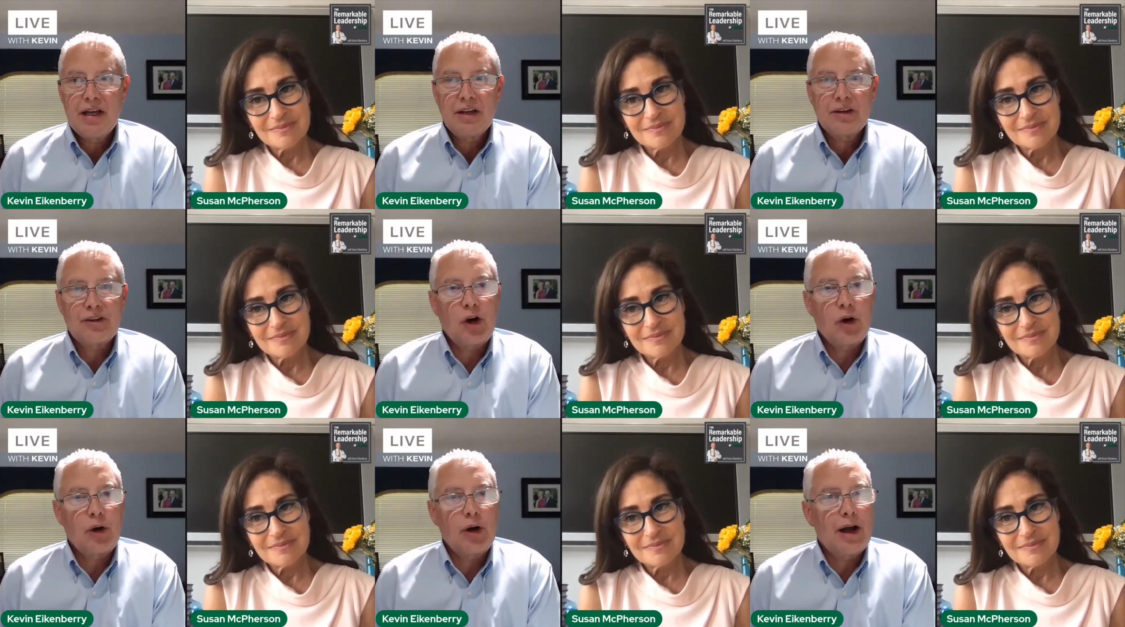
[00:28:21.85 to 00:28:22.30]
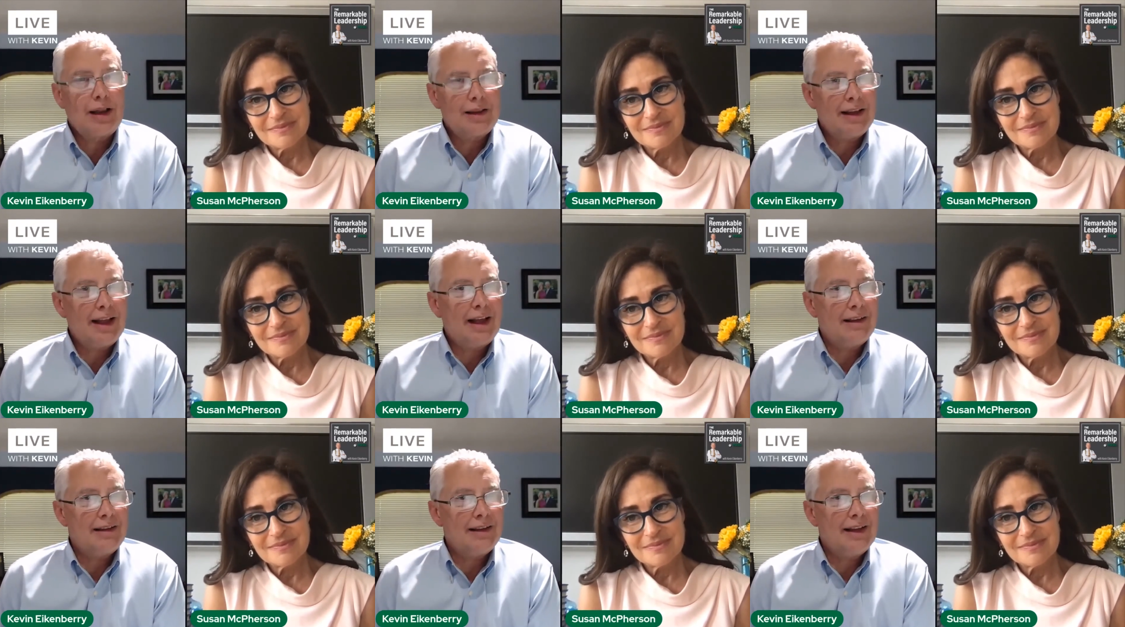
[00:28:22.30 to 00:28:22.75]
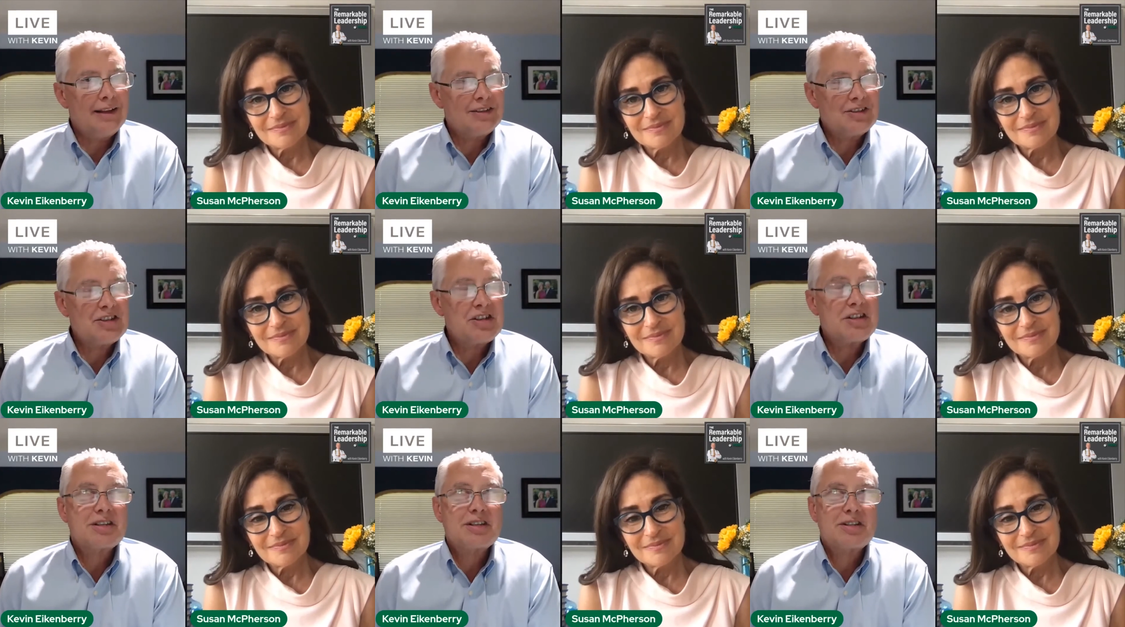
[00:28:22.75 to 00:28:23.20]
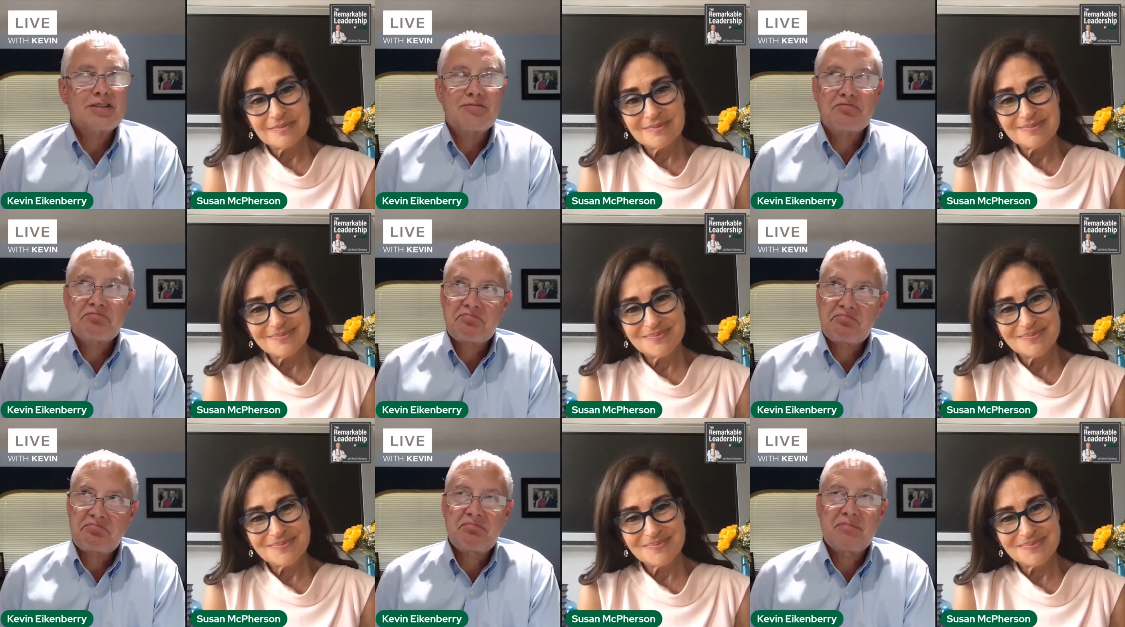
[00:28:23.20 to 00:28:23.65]
Speaker 1: So let's just
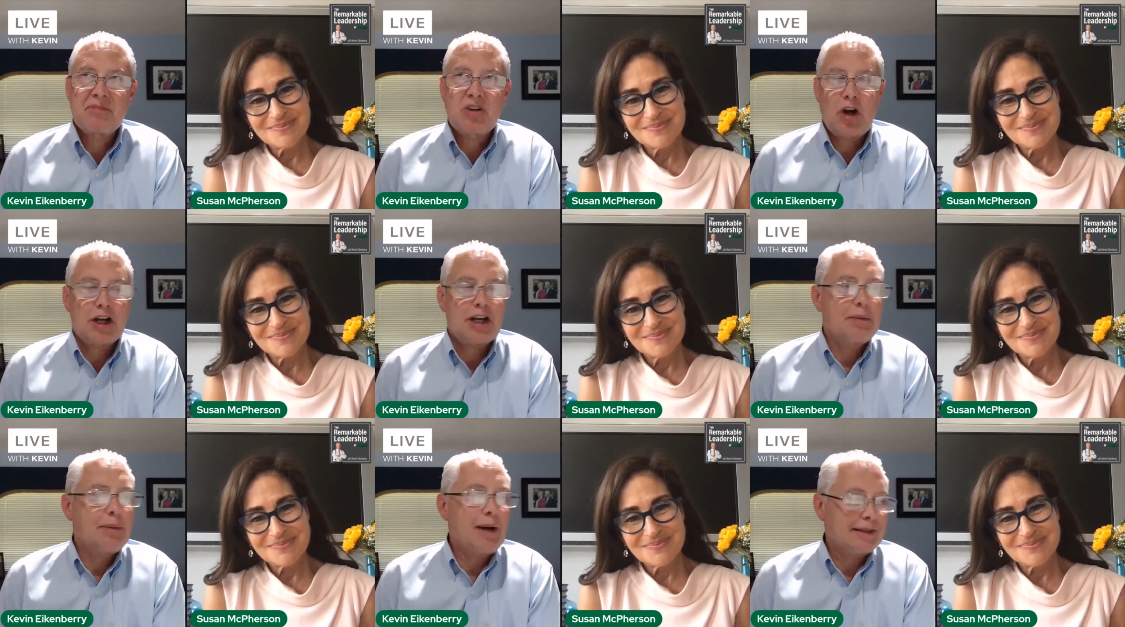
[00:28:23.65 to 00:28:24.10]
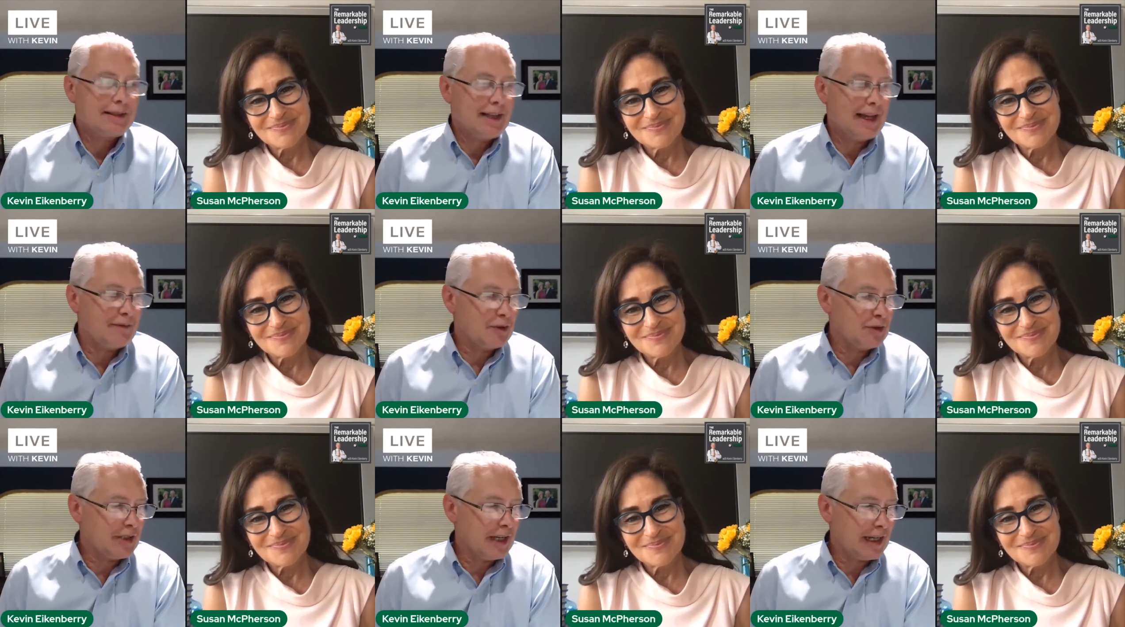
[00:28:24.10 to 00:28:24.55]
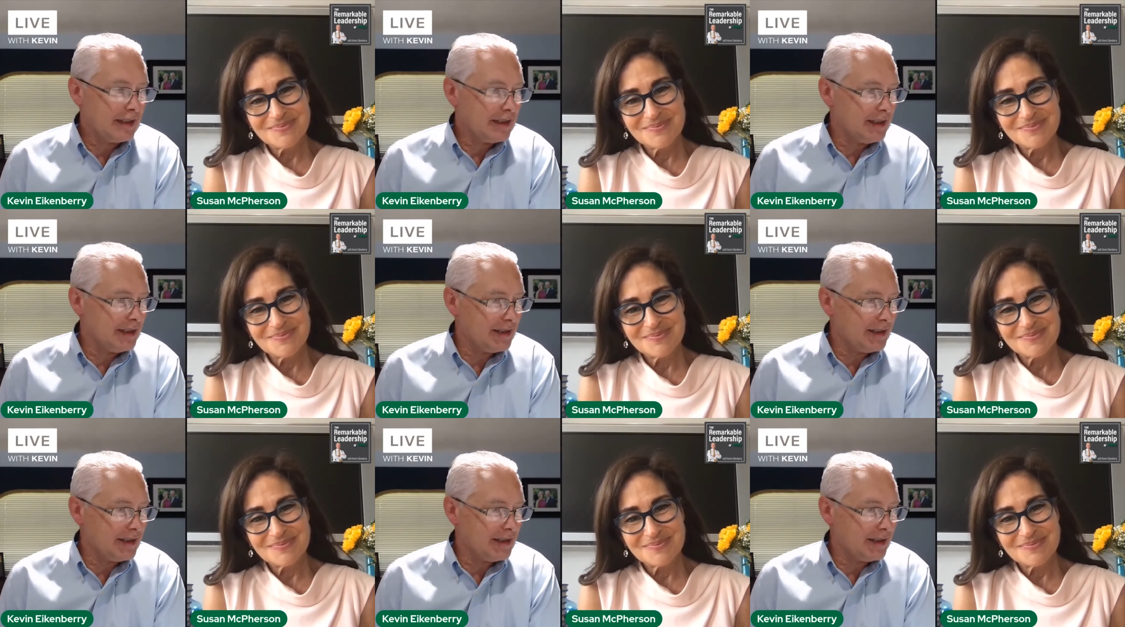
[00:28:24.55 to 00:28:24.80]
talk about that for a second.